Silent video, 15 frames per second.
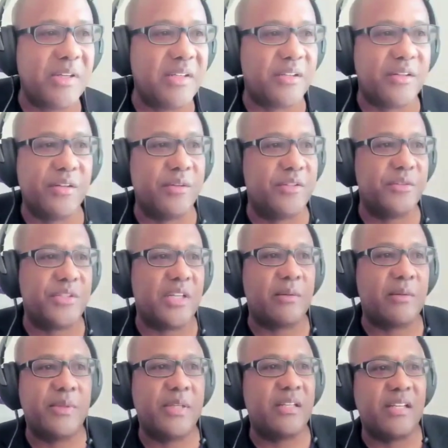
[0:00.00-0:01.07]
agree with you,
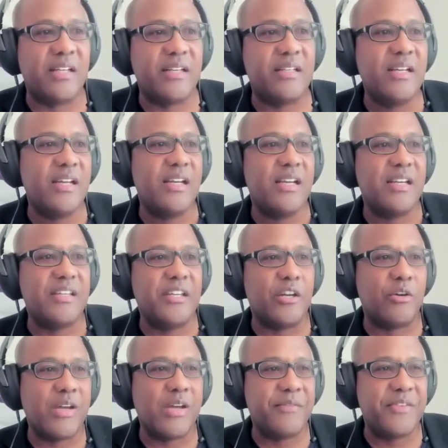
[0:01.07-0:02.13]
gentlemen, that,
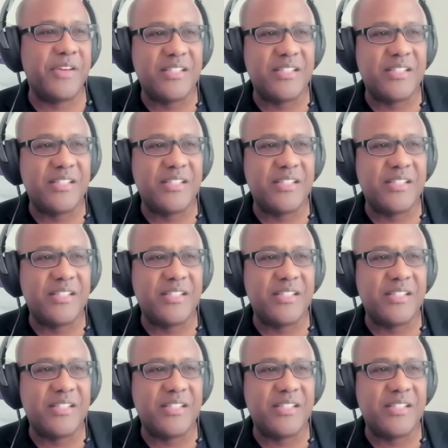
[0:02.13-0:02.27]
if